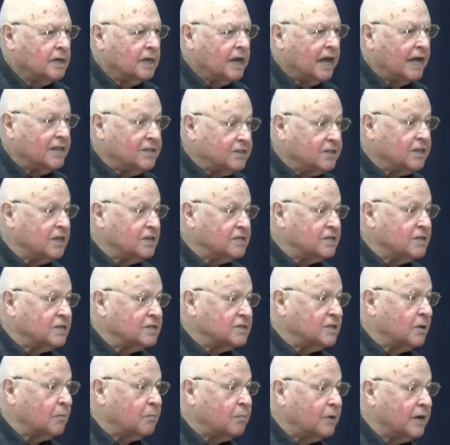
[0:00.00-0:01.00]
And this
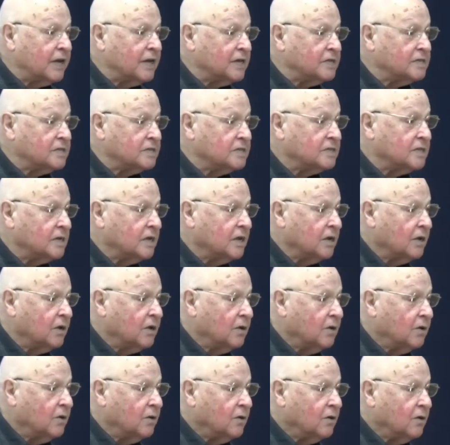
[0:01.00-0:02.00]
is the place
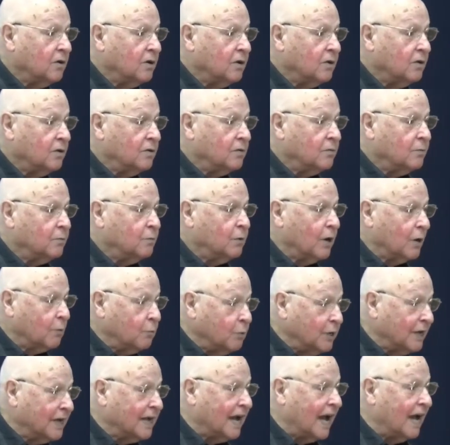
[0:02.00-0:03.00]
where
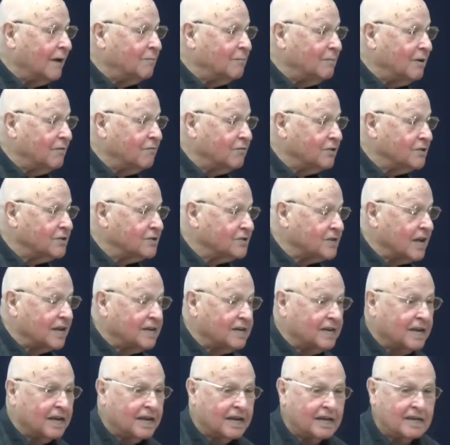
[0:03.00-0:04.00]
we come every
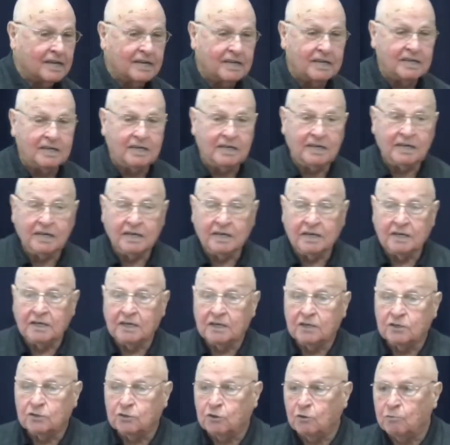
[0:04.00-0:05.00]
Sunday
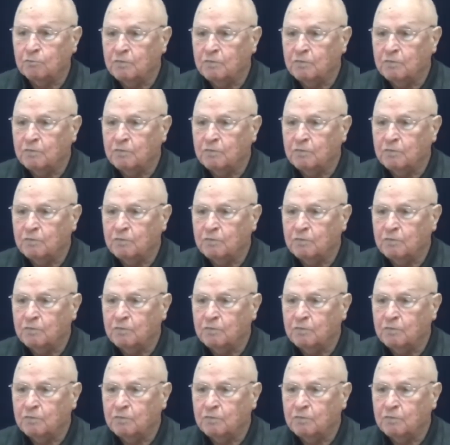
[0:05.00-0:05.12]
to